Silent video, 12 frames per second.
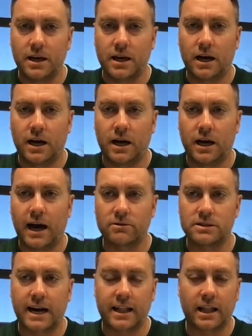uh,
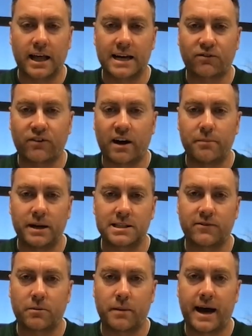outside of the last five
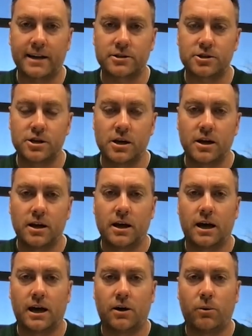minutes of a match
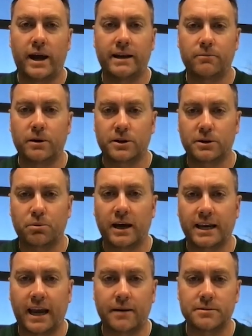uh, when when you're
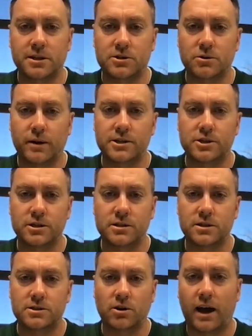playing game
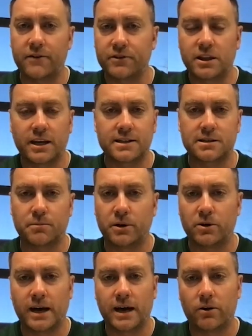situations. So everything is a
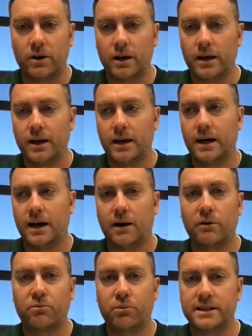build out. Uh,
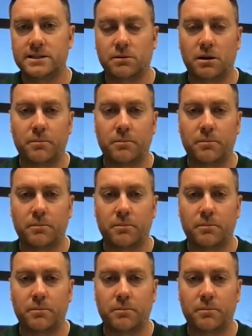we've played some of the